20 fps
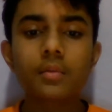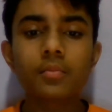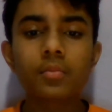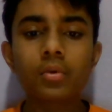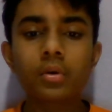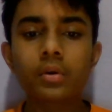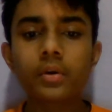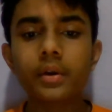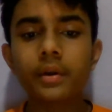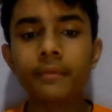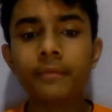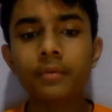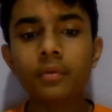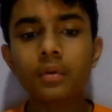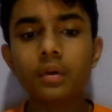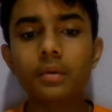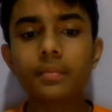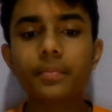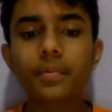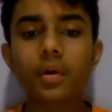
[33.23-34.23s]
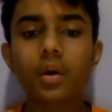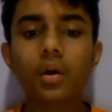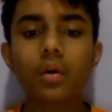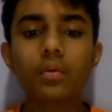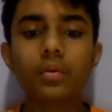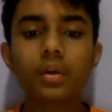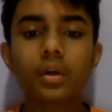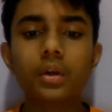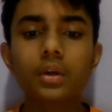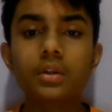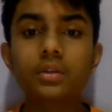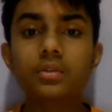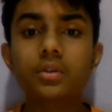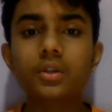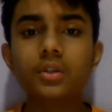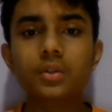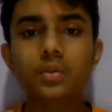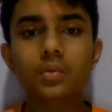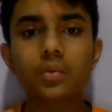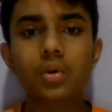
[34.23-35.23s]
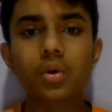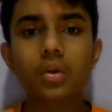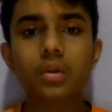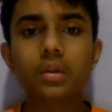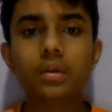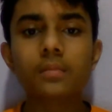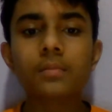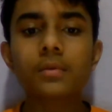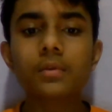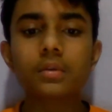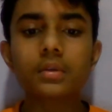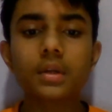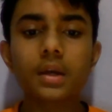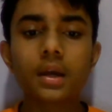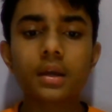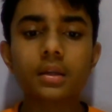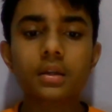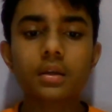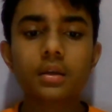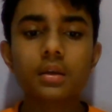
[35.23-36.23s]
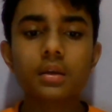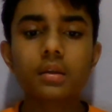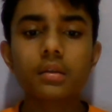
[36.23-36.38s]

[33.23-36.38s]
more grateful and proud just to call him your dad.